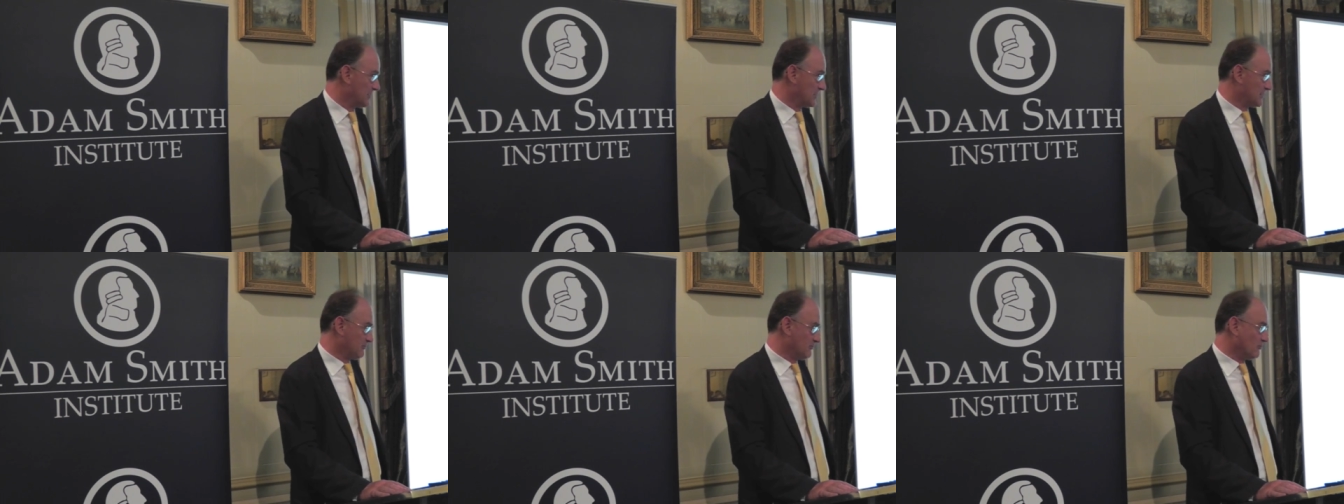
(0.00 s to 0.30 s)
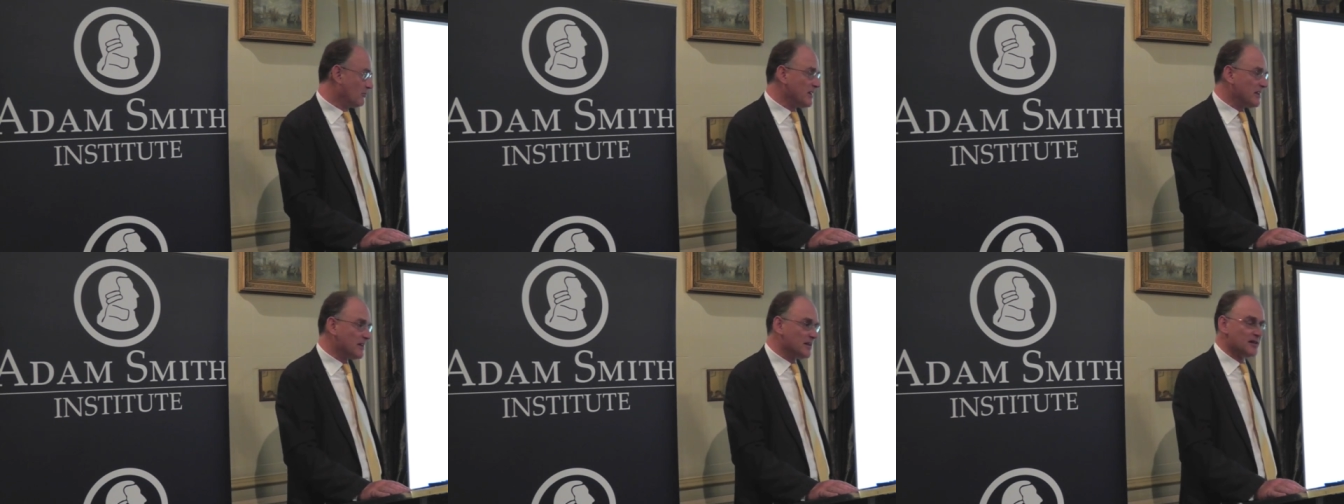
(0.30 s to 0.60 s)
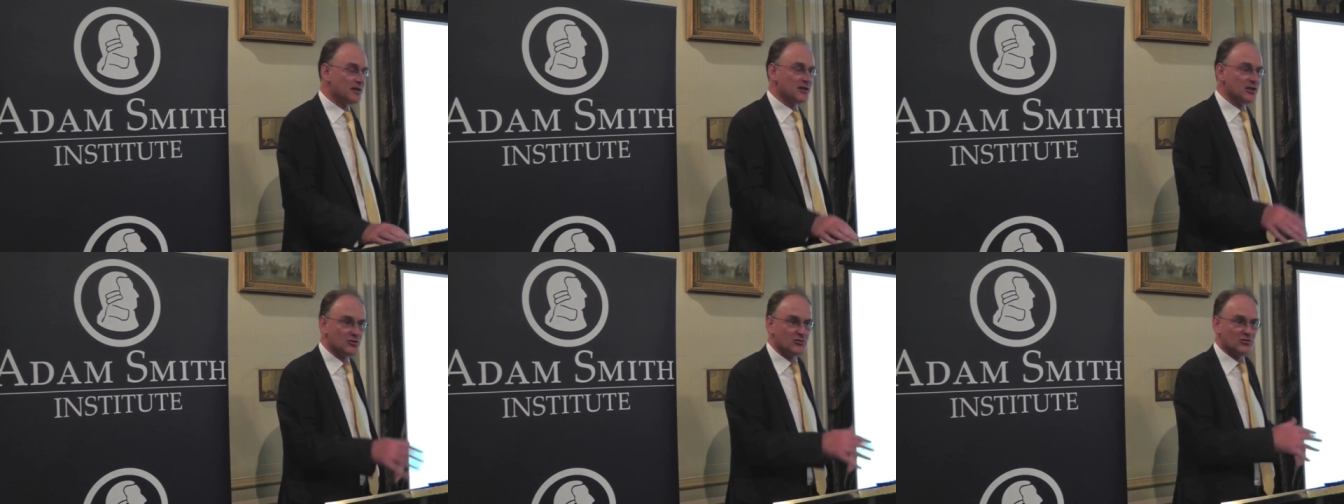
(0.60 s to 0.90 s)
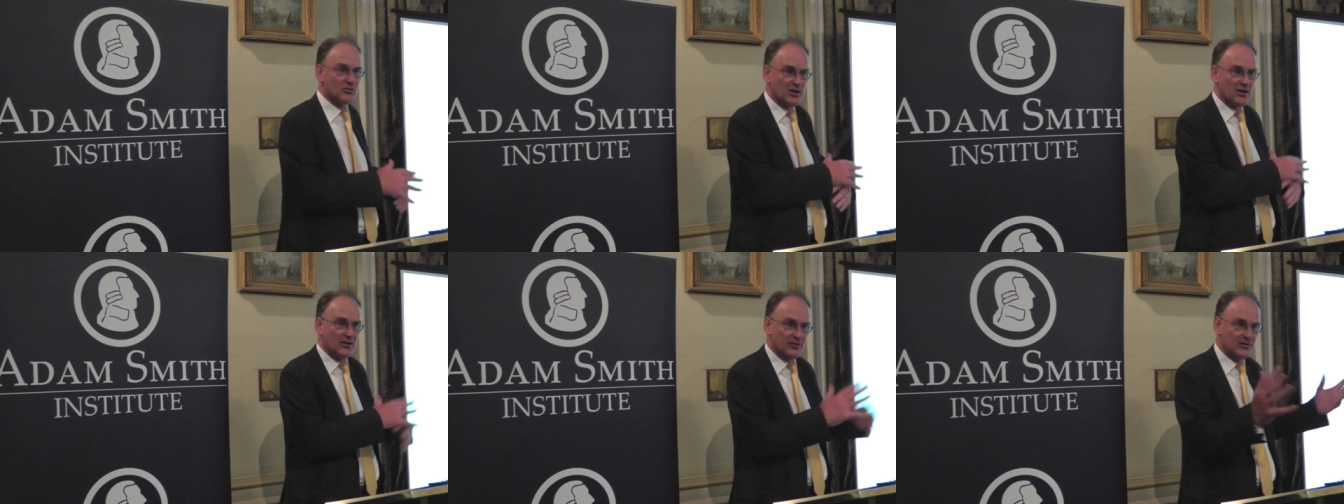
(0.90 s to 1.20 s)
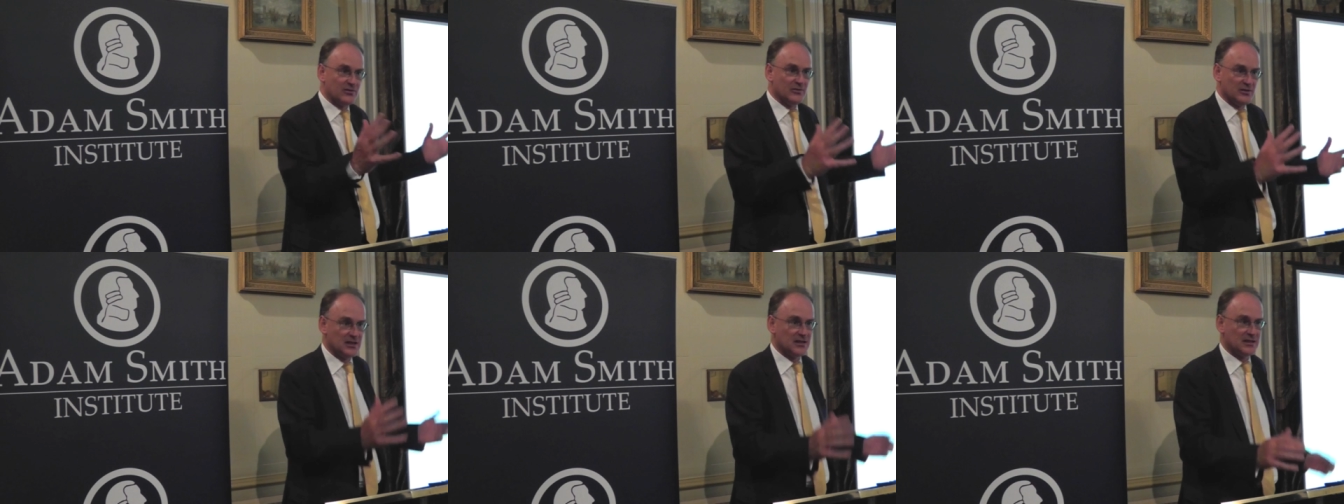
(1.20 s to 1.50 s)
It's weird that you can go
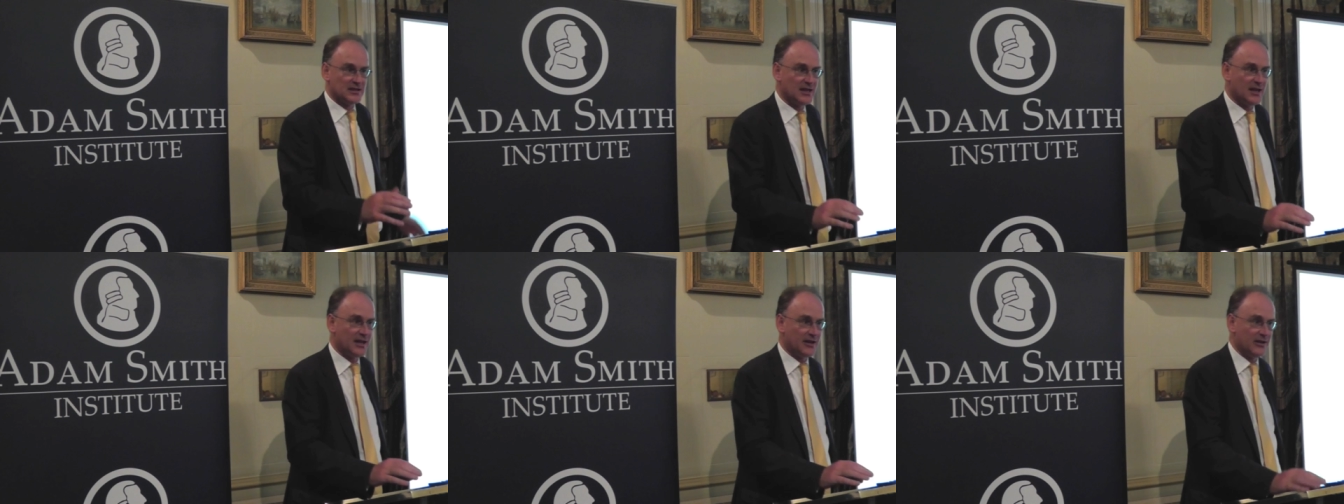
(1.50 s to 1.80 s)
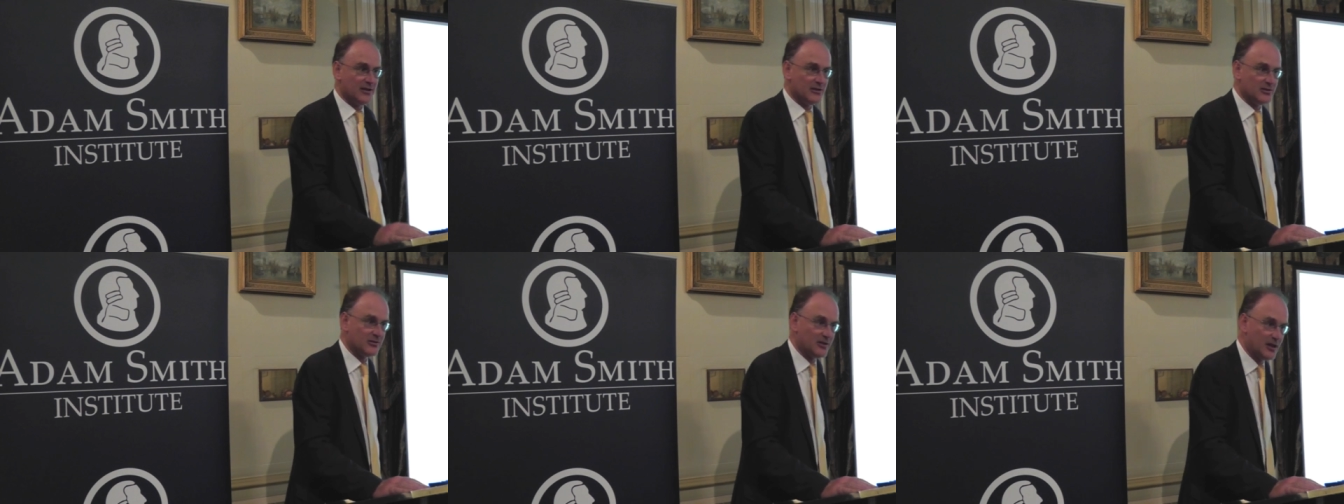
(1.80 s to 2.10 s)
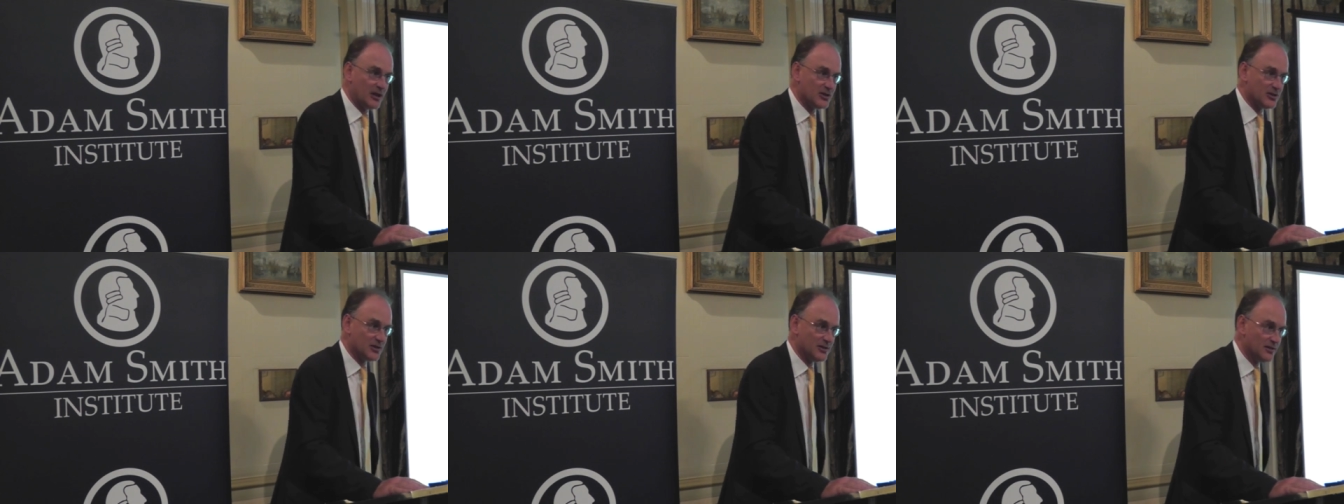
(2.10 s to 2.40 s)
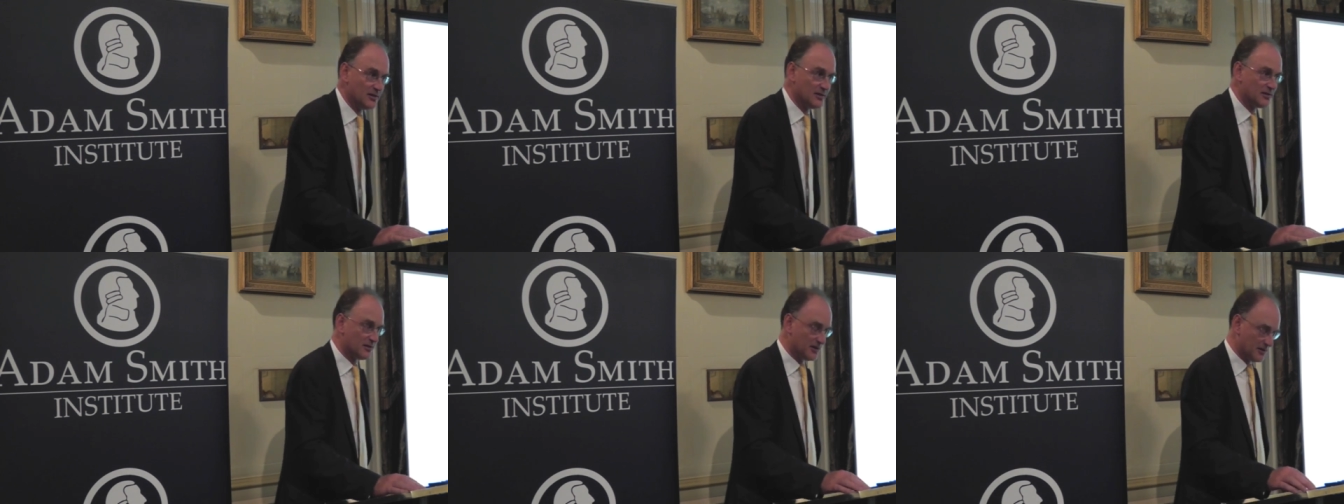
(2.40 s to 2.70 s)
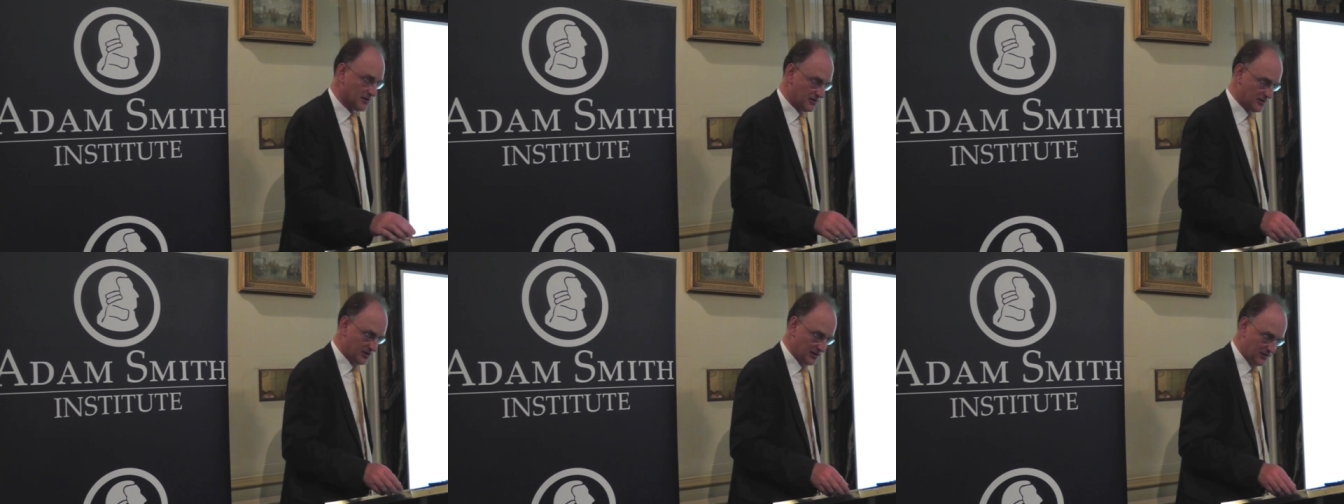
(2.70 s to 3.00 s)
through an entire education in this
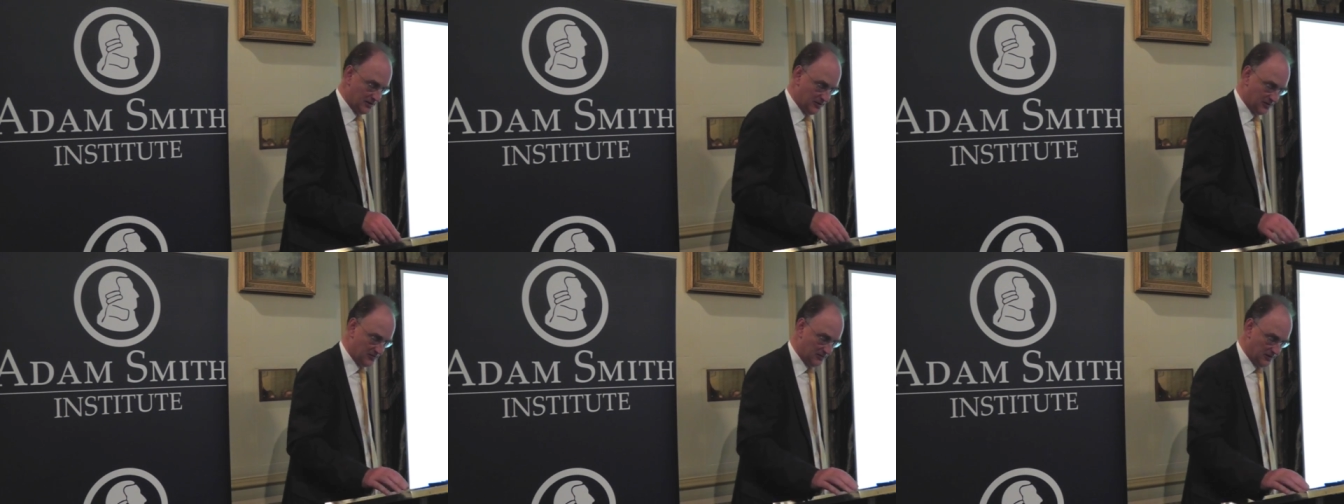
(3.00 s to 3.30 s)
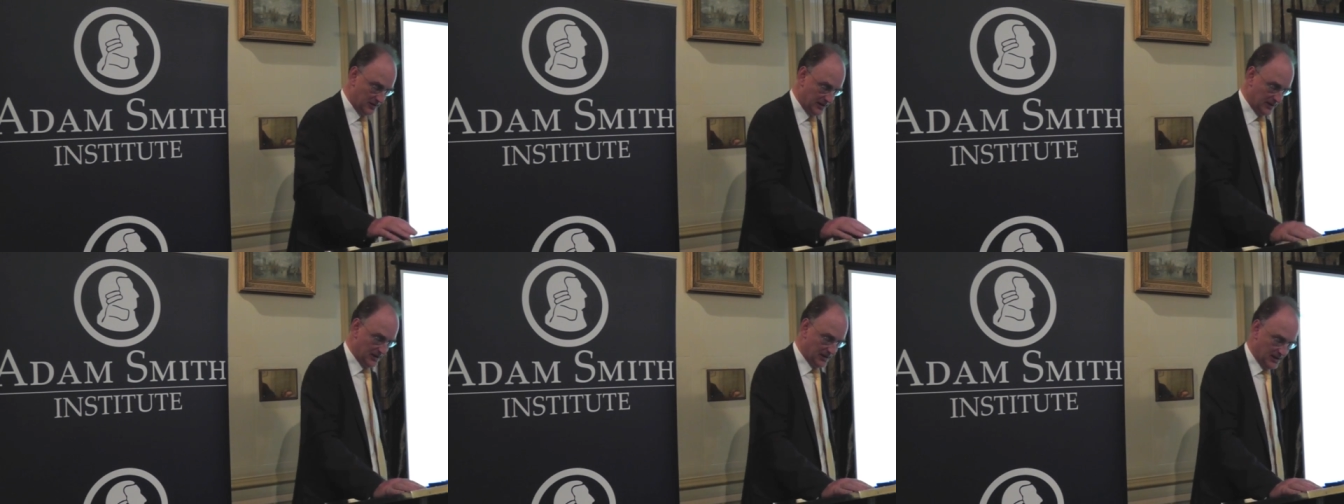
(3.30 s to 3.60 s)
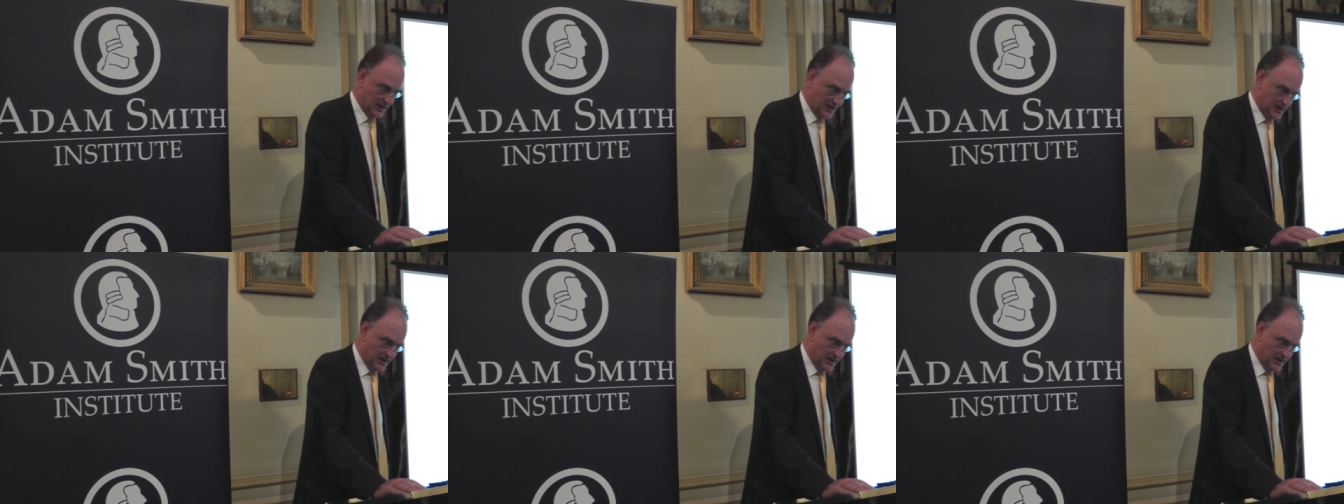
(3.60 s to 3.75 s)
country and not really